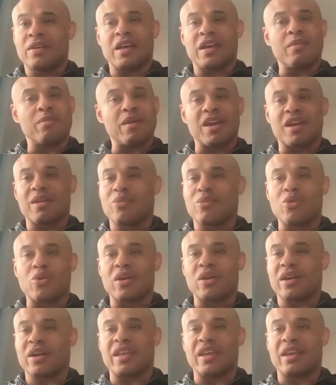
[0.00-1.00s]
He make him
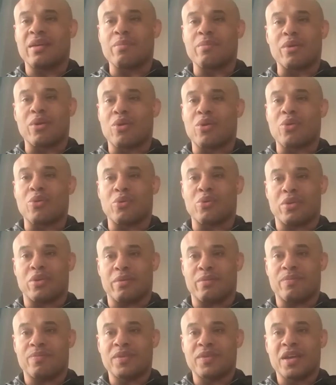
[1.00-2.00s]
look like he didn't belong with him.
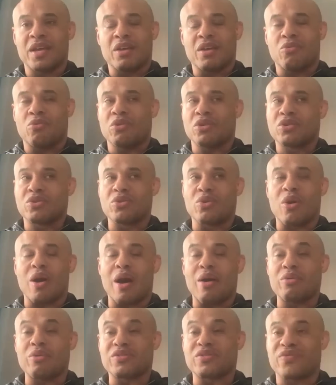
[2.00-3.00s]
We saw
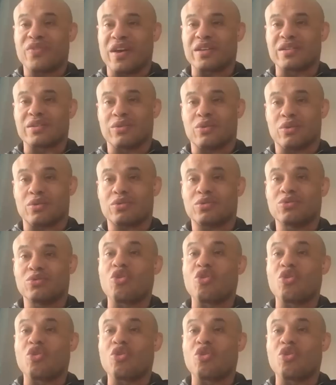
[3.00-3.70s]
how his face looked.